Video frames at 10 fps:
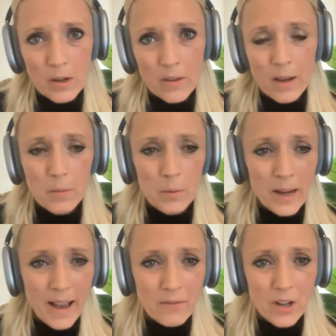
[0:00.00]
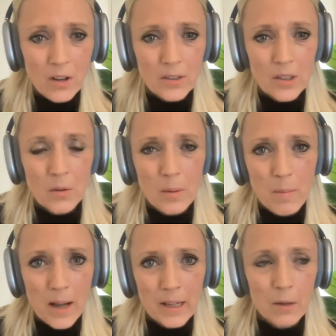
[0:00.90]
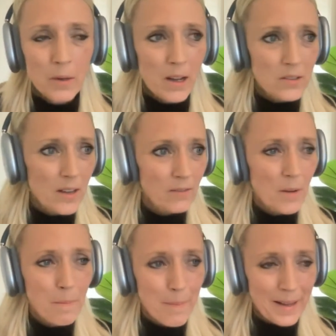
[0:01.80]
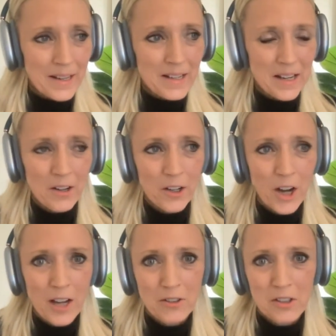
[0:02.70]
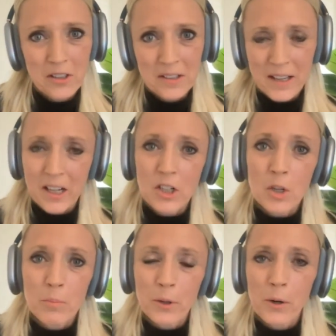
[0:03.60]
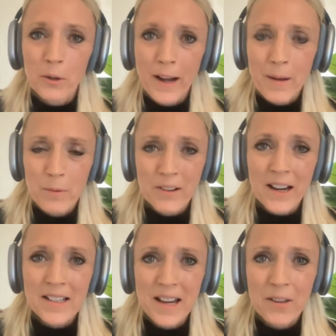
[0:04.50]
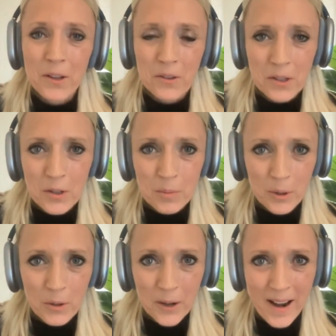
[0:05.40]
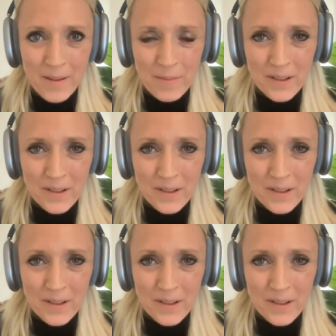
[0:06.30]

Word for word: know that, but we have to also embody it. We also have to embed it in our consciousness, like a new program. We've got to download the new program